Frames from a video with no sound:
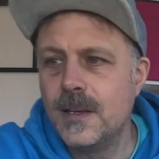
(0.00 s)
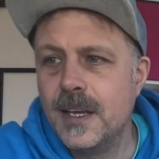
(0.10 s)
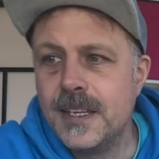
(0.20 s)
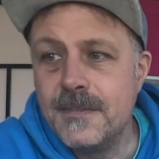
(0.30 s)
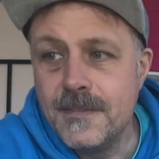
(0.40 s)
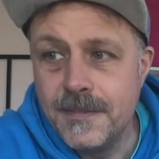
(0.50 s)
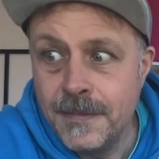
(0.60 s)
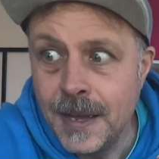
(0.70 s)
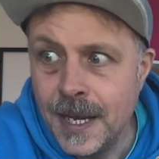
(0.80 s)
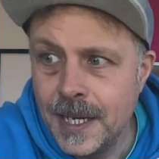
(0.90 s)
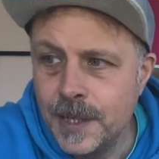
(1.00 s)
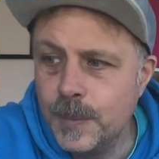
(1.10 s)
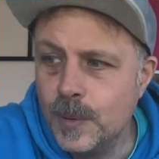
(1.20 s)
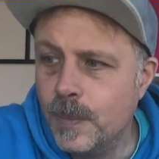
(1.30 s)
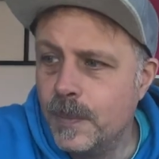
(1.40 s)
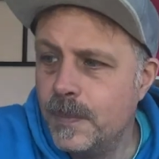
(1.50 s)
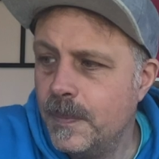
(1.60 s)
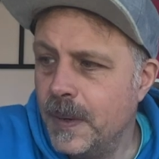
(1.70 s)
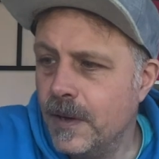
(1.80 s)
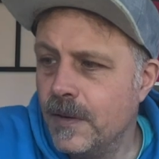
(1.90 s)
an invaluable
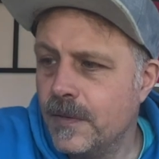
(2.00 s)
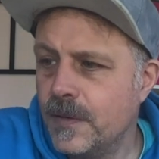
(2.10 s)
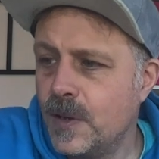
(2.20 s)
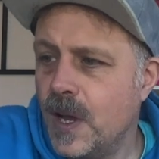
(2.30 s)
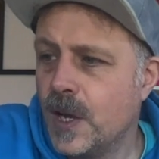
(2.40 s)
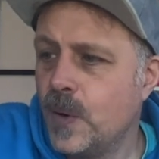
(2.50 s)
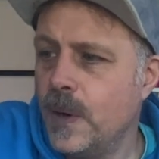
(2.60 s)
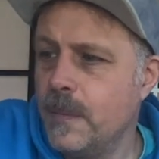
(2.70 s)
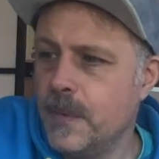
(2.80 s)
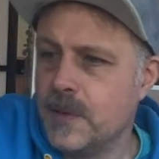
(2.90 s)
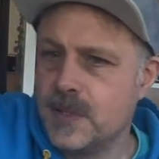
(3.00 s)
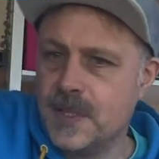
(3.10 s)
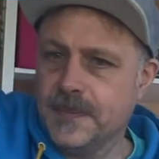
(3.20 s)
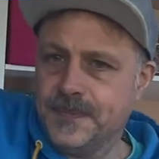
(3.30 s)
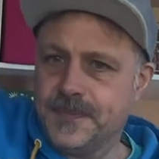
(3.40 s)
bit of equipment,